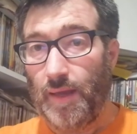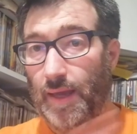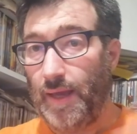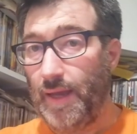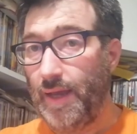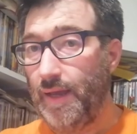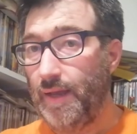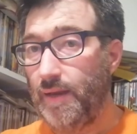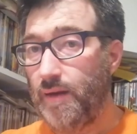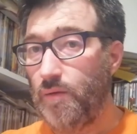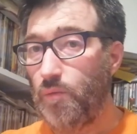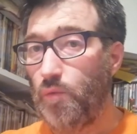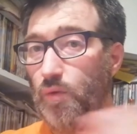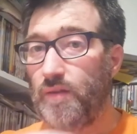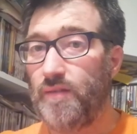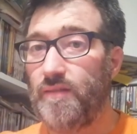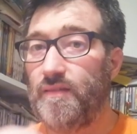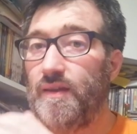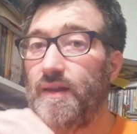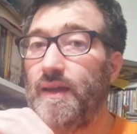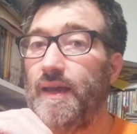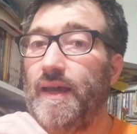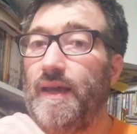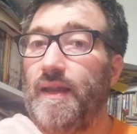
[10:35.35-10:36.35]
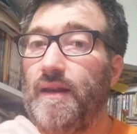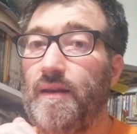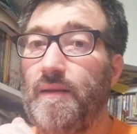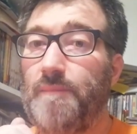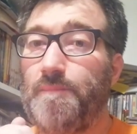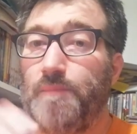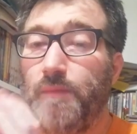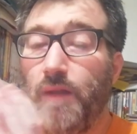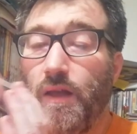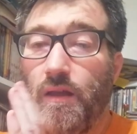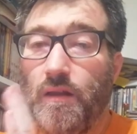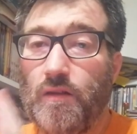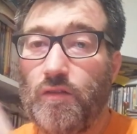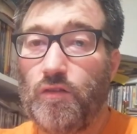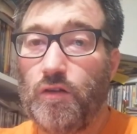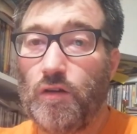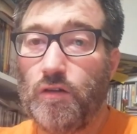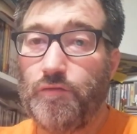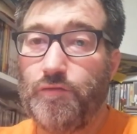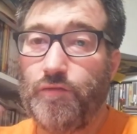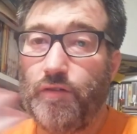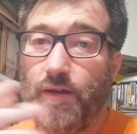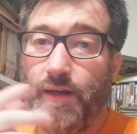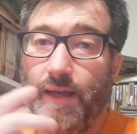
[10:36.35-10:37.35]
And once again,
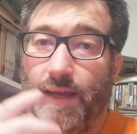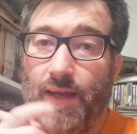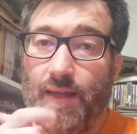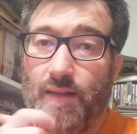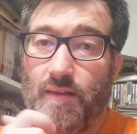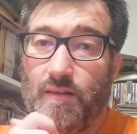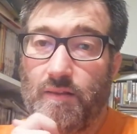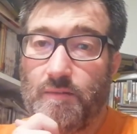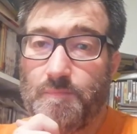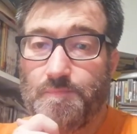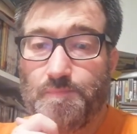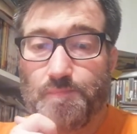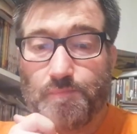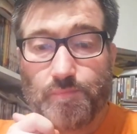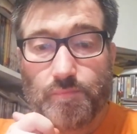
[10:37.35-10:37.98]
don't forget